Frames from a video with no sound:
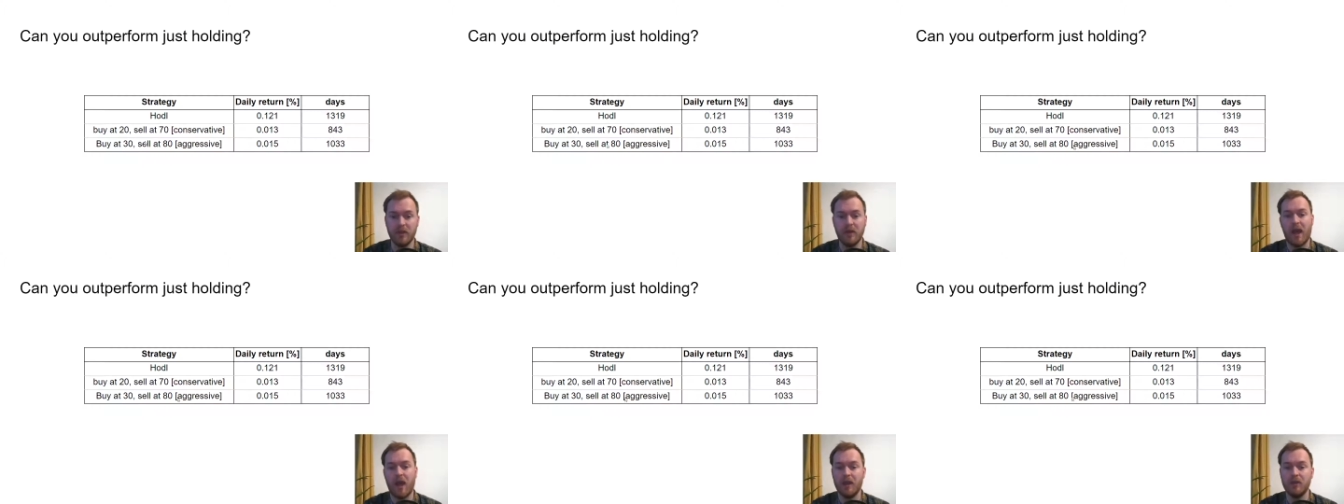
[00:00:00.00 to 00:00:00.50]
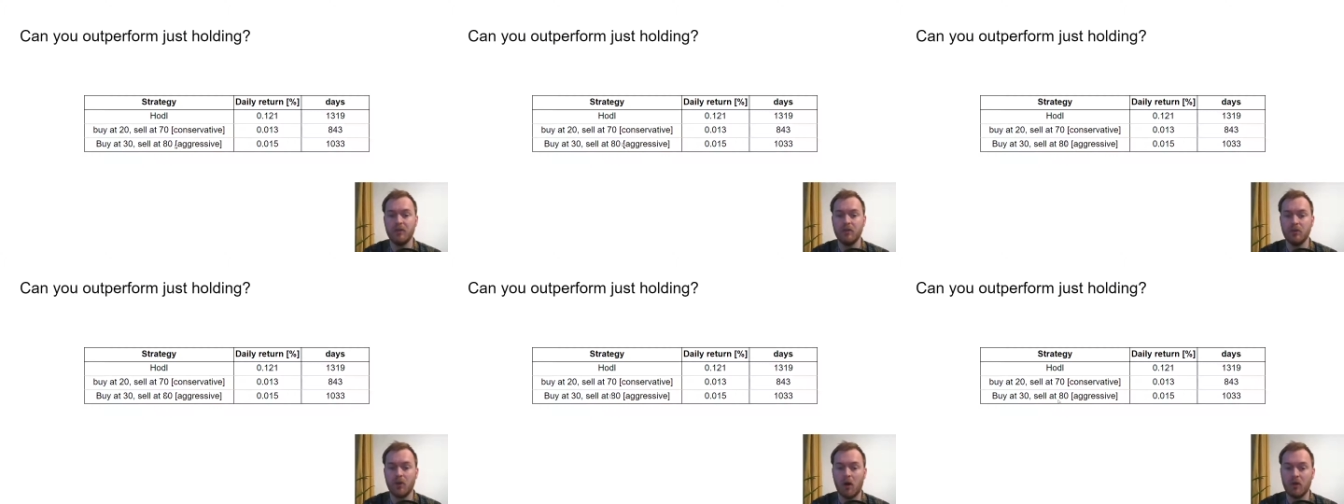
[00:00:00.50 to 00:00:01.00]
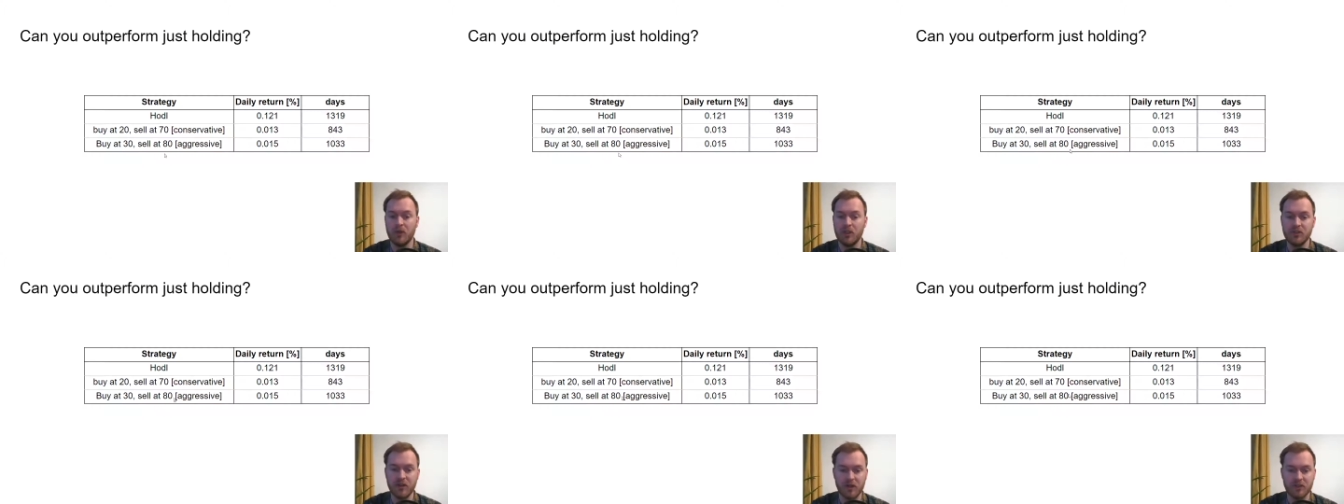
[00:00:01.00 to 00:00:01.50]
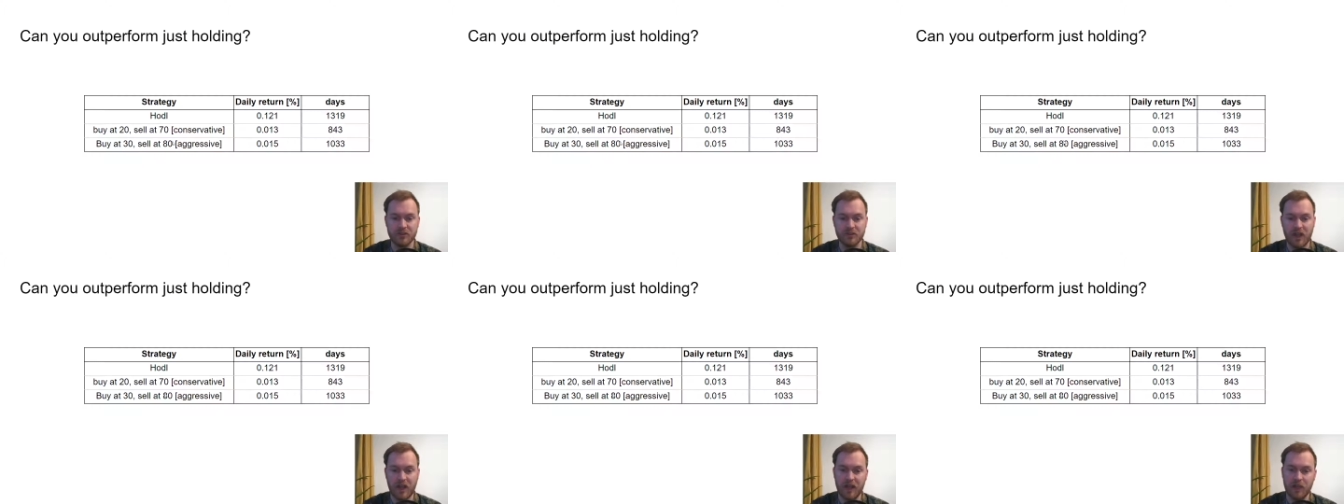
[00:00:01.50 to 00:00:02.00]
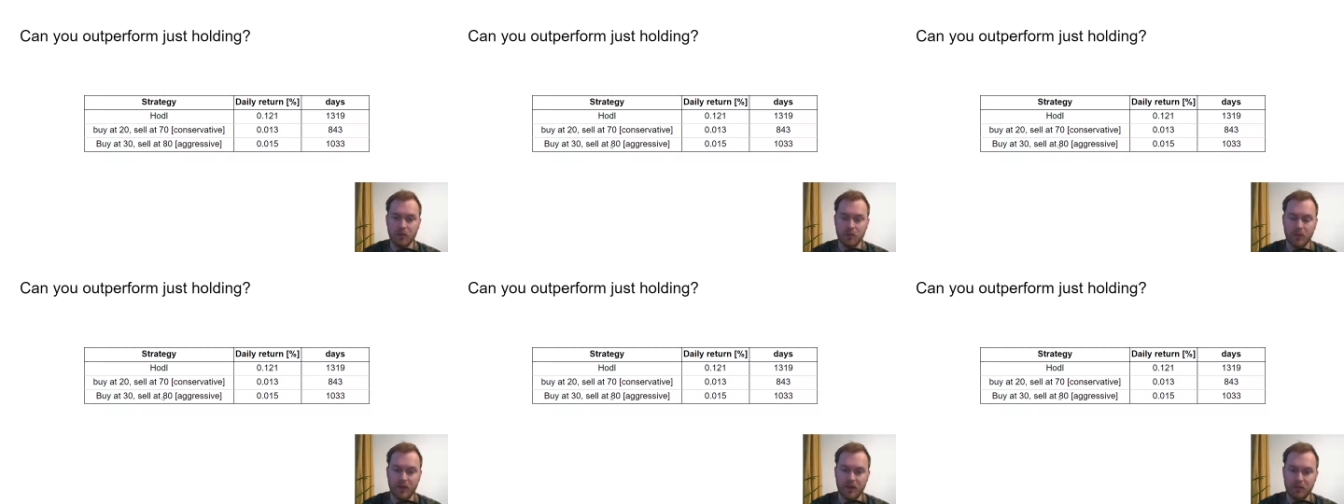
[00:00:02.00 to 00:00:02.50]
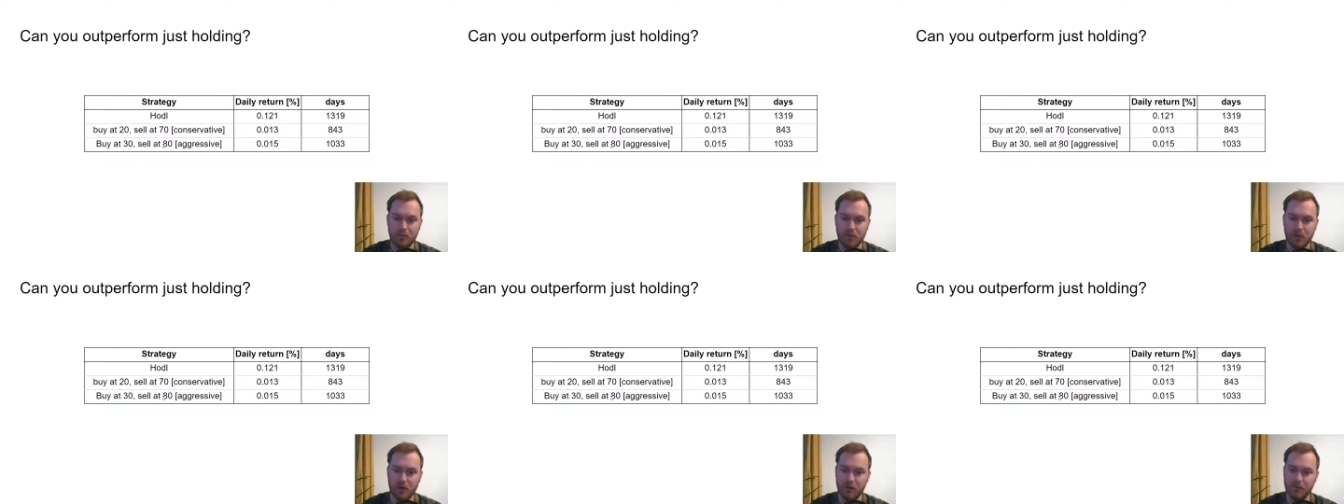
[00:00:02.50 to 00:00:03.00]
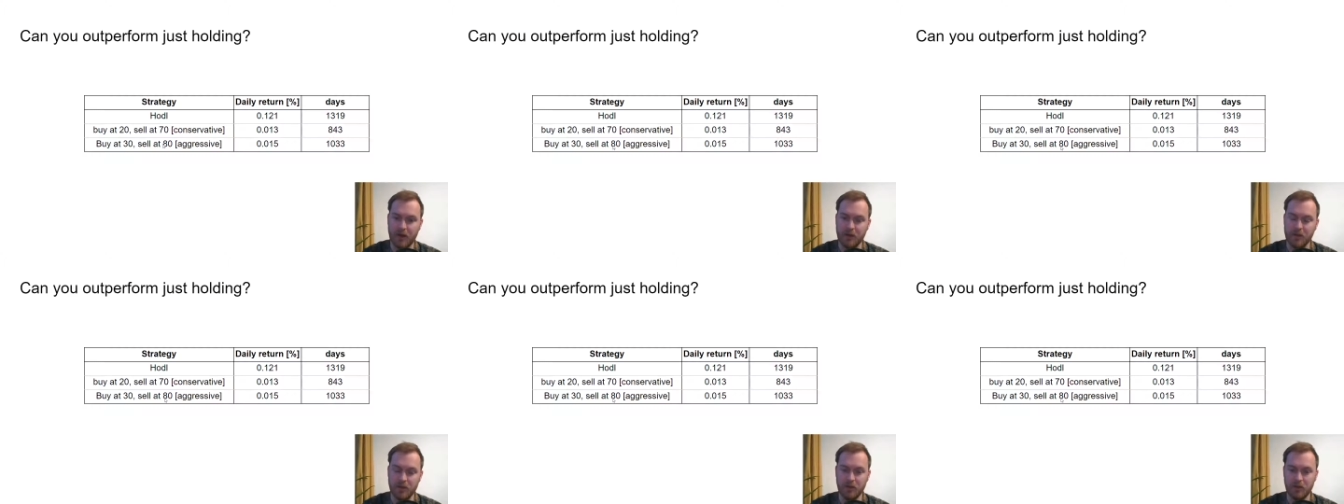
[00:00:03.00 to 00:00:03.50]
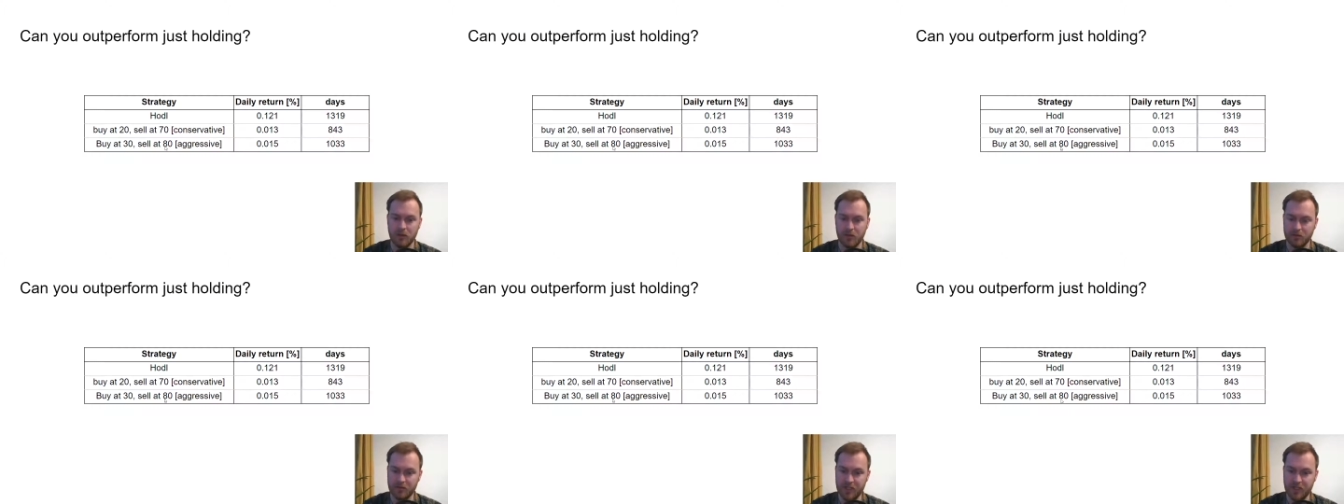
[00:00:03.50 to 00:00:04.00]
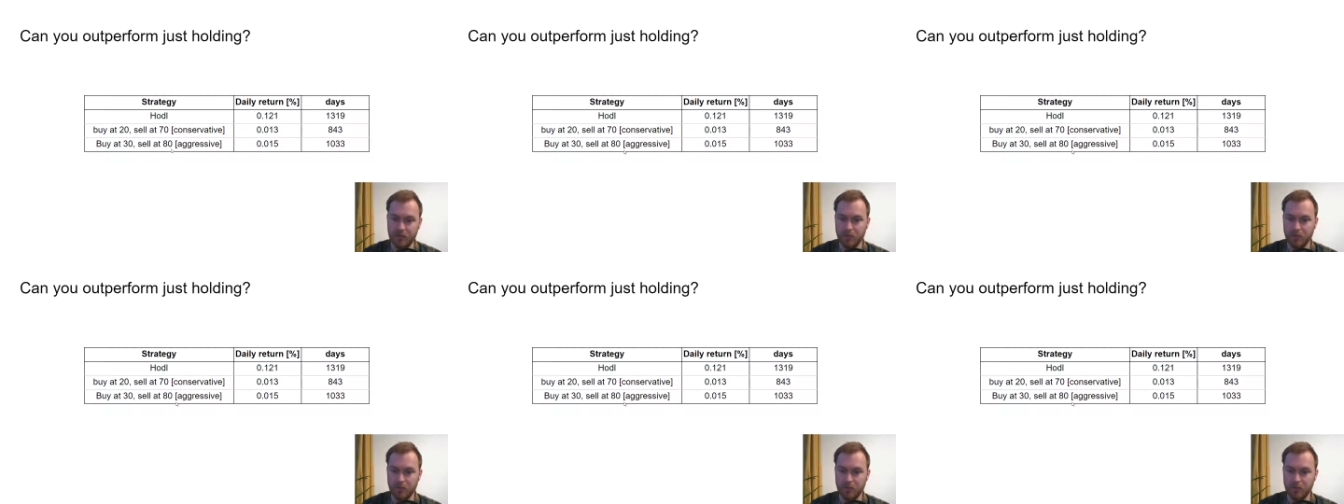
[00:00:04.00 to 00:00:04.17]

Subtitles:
and you only start selling when people are very greedy.